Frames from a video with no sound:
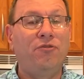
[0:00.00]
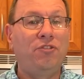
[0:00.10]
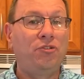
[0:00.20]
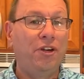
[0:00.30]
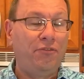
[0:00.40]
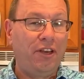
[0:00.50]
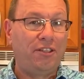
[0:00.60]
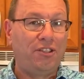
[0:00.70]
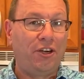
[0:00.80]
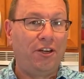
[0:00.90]
Trader
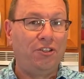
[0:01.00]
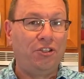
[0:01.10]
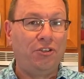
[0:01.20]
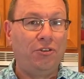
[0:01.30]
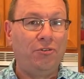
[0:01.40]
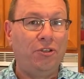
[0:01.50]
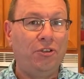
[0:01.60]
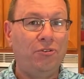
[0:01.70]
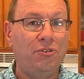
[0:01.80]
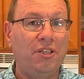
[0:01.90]
Vic's started to
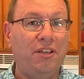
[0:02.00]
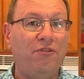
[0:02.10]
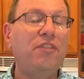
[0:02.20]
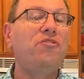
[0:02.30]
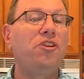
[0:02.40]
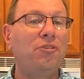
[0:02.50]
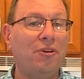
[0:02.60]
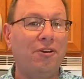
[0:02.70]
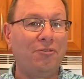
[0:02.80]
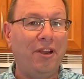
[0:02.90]
use the
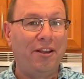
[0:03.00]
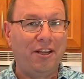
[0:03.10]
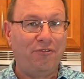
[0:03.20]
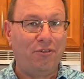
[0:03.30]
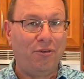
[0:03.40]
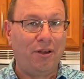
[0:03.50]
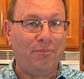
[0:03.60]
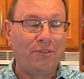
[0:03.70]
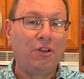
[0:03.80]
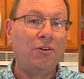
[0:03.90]
15-year-old Wray and Nephew
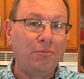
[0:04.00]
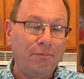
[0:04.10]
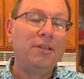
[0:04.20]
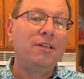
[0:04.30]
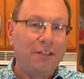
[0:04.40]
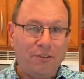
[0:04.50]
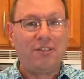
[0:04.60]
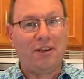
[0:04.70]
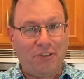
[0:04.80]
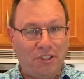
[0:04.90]
rum. So
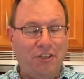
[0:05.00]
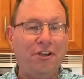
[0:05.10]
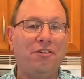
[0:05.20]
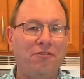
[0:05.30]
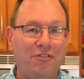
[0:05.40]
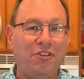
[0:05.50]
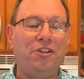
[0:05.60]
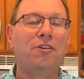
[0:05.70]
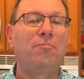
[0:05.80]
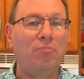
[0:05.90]
17-year to
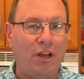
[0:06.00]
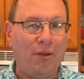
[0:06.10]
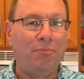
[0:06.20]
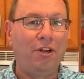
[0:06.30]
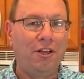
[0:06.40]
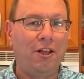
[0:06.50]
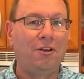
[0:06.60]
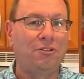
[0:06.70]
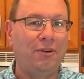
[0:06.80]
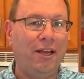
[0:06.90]
15-year, probably pretty
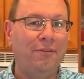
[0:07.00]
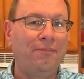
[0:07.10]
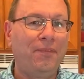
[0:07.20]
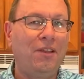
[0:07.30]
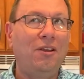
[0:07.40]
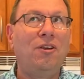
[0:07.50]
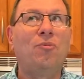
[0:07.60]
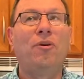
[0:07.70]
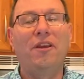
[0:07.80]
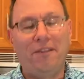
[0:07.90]
close, right?
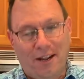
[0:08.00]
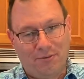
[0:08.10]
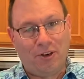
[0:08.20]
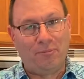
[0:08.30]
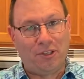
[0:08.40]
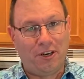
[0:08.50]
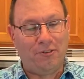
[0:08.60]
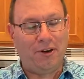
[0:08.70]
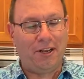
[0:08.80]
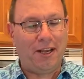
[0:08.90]
Well, then that rum started
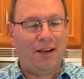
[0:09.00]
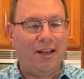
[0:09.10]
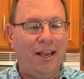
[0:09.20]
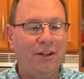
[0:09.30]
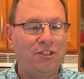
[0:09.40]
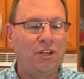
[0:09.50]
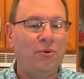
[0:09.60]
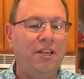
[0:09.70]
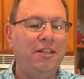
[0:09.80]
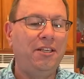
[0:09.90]
running out. And so
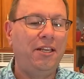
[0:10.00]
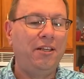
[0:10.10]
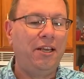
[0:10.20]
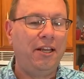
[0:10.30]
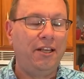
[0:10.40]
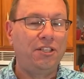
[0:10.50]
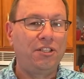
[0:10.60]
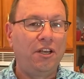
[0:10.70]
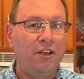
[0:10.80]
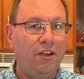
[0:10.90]
what he did in
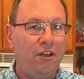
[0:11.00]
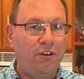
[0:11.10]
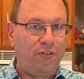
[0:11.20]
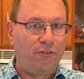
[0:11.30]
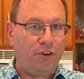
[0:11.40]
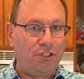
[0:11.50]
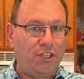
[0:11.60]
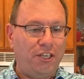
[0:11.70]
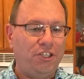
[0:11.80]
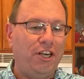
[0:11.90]
his first
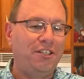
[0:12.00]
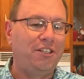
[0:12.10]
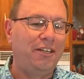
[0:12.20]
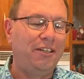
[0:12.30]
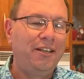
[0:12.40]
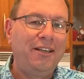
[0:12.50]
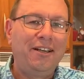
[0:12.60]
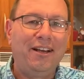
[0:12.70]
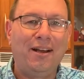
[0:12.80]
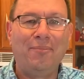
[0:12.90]
adjusted
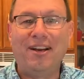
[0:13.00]
Mai